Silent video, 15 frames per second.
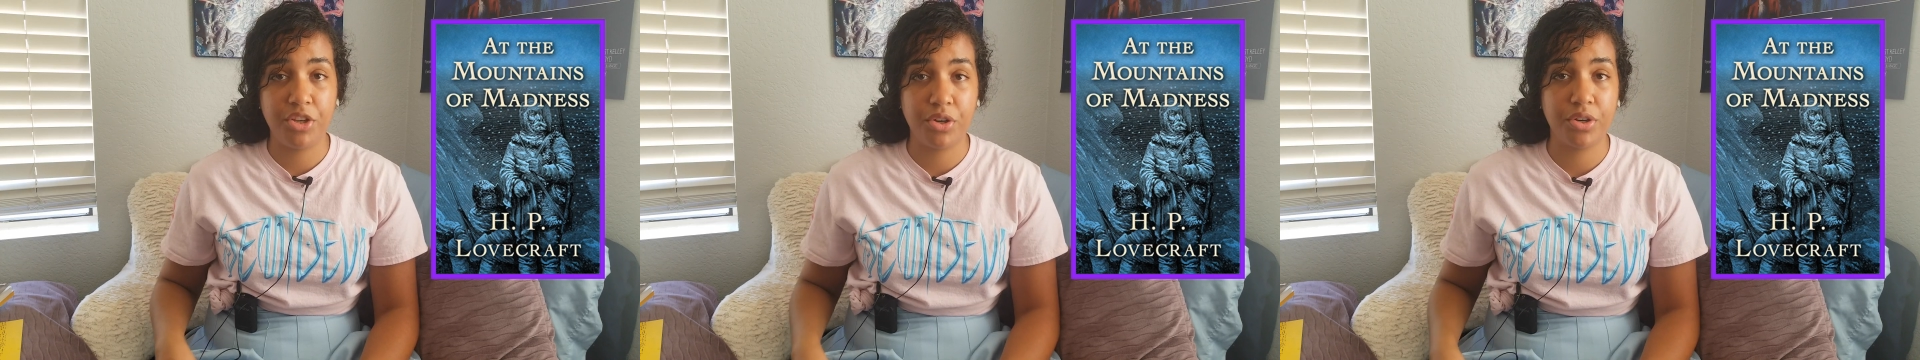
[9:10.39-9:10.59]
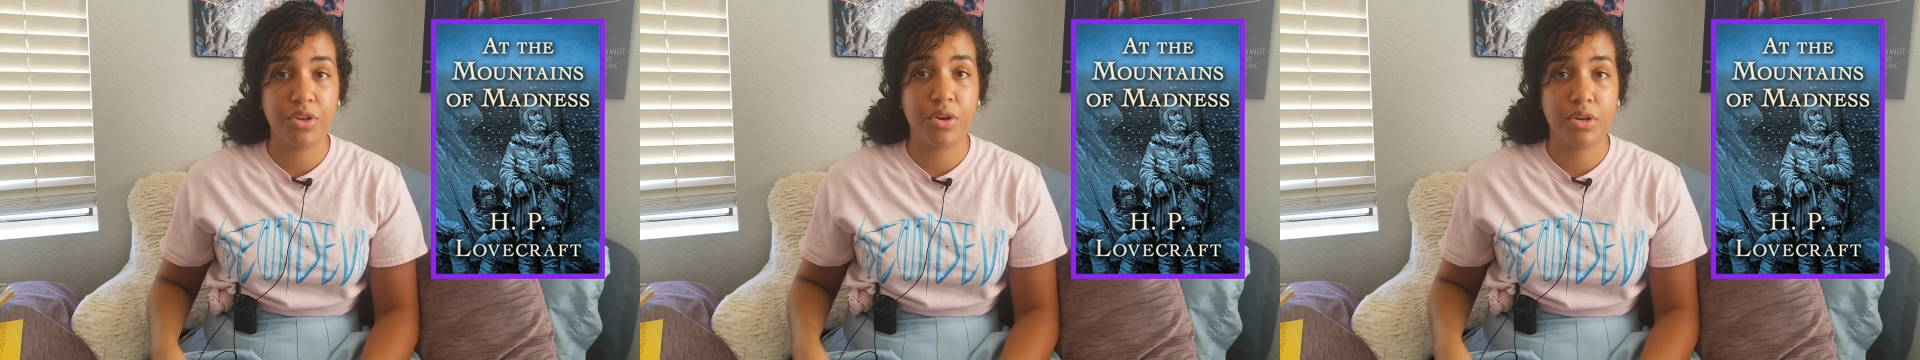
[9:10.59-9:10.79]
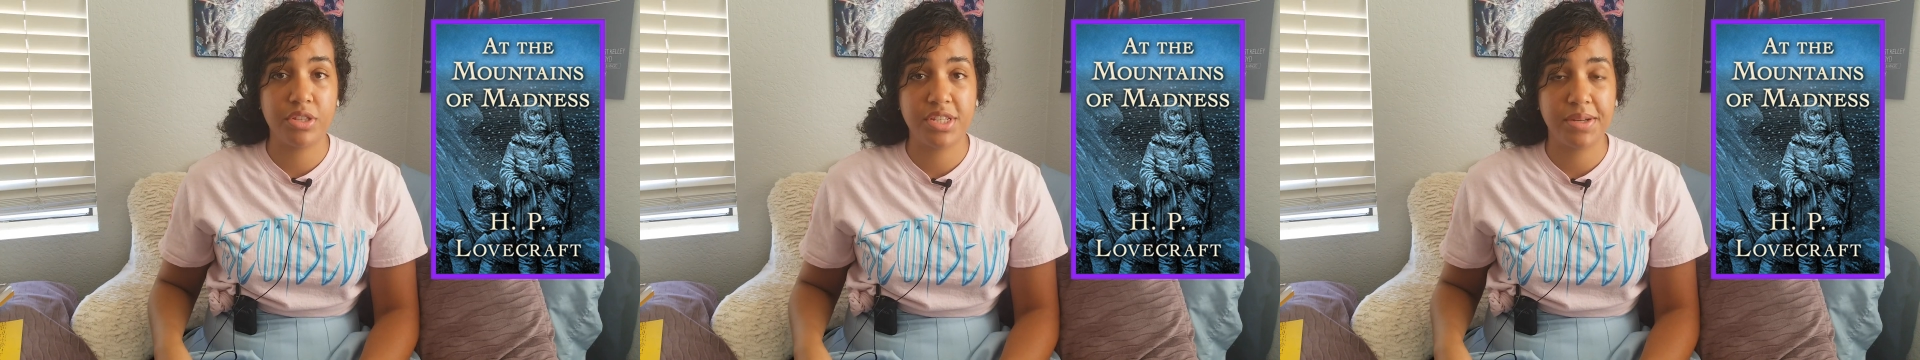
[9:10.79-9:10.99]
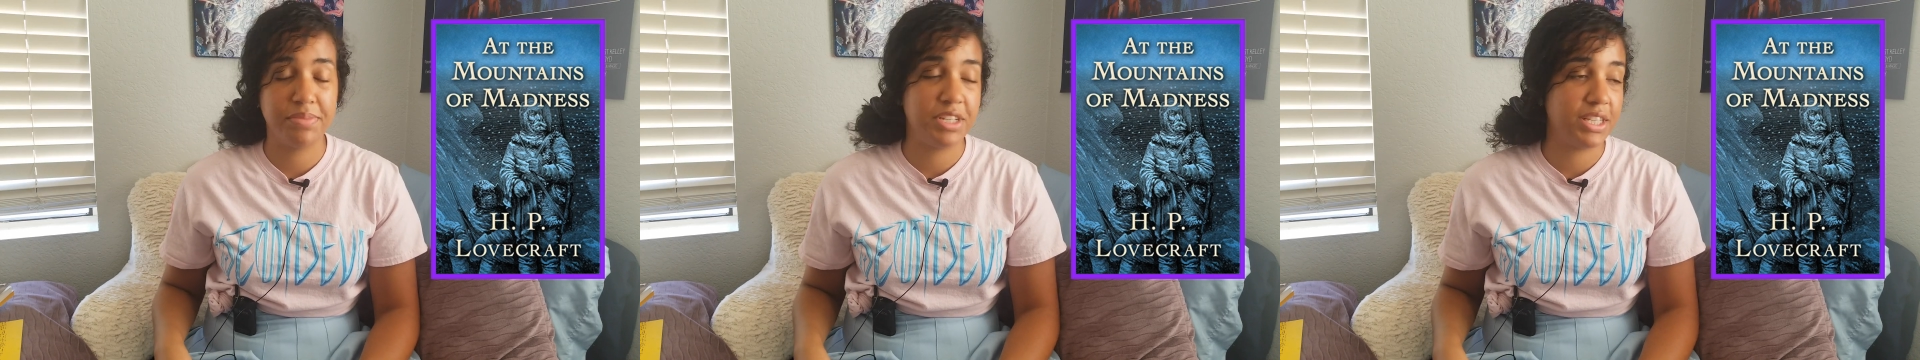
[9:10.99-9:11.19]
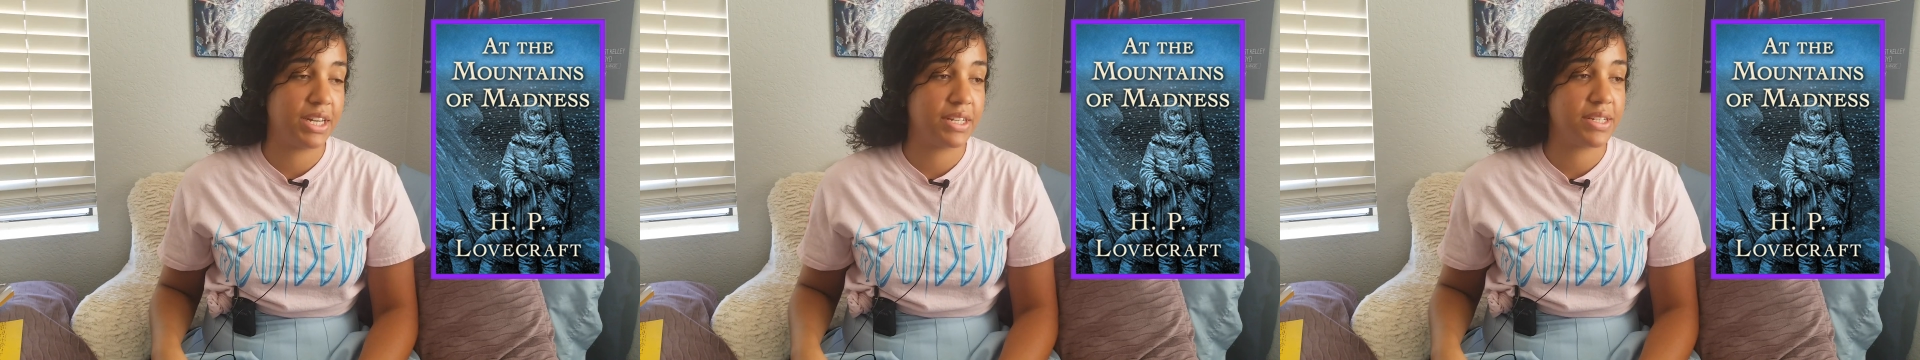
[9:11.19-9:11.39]
good on
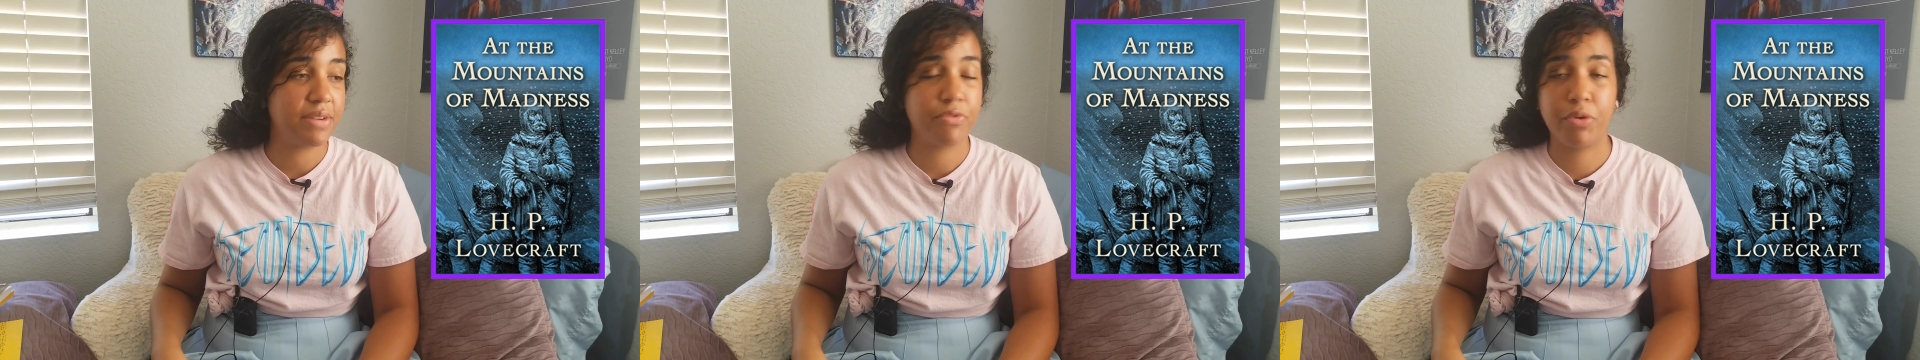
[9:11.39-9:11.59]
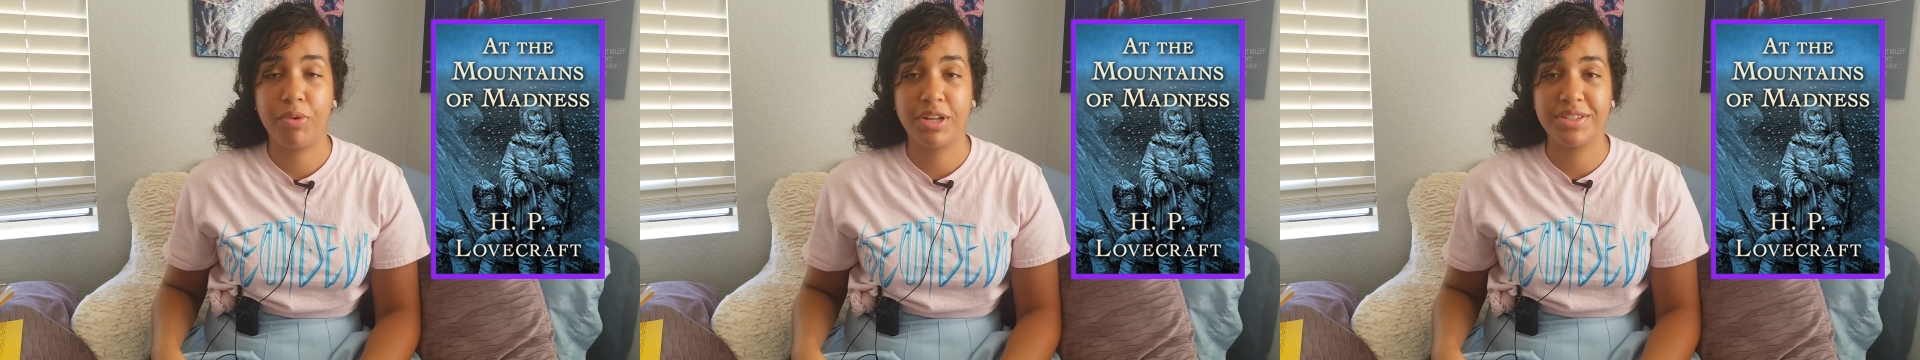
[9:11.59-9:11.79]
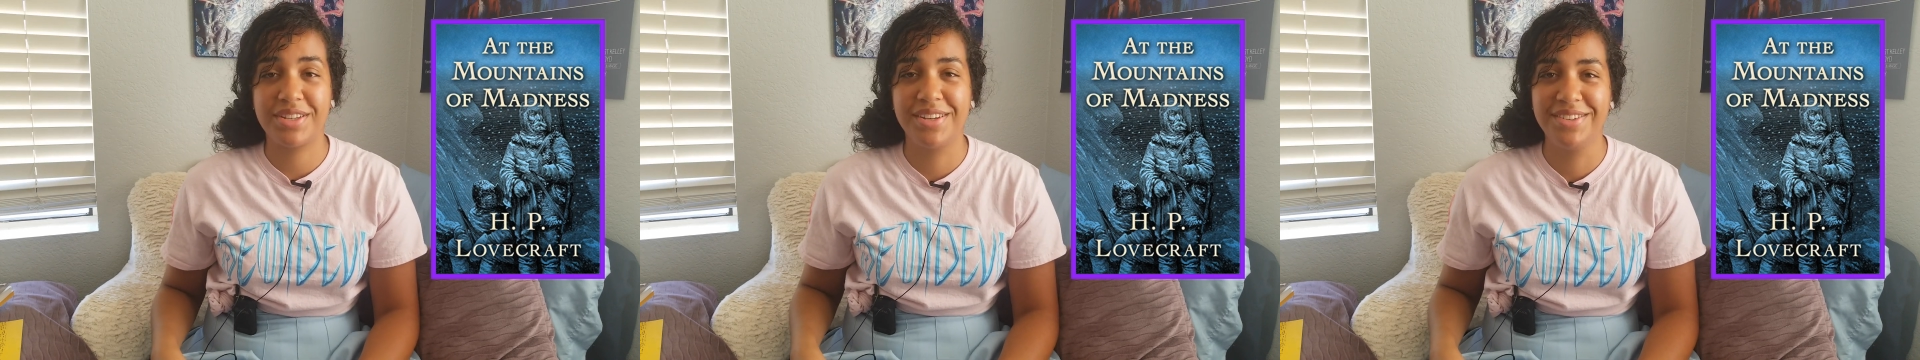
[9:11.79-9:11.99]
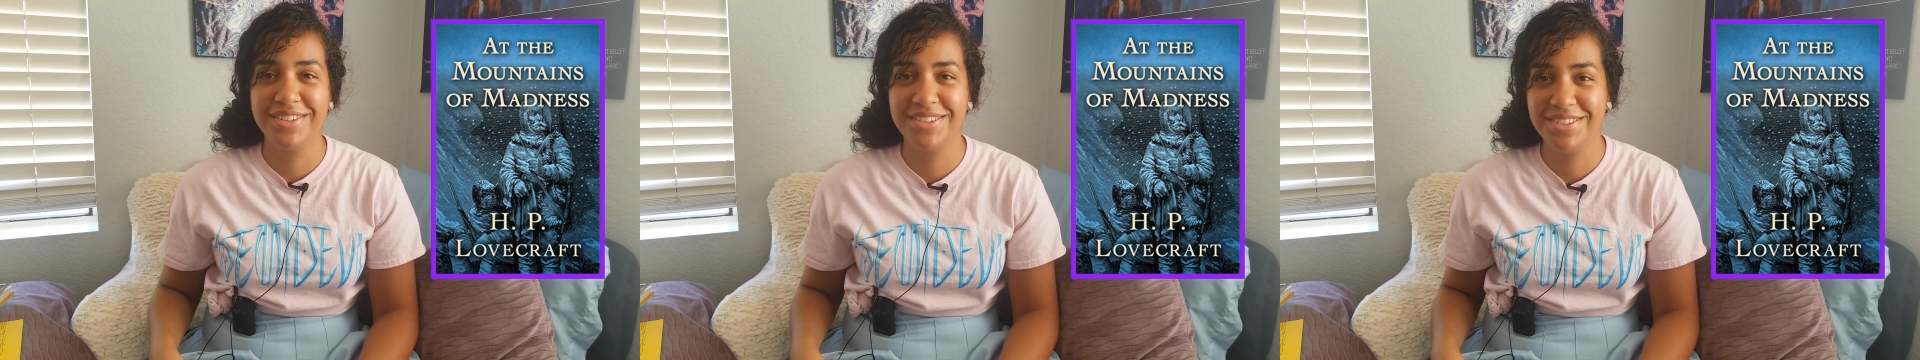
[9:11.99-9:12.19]
something that I said for once.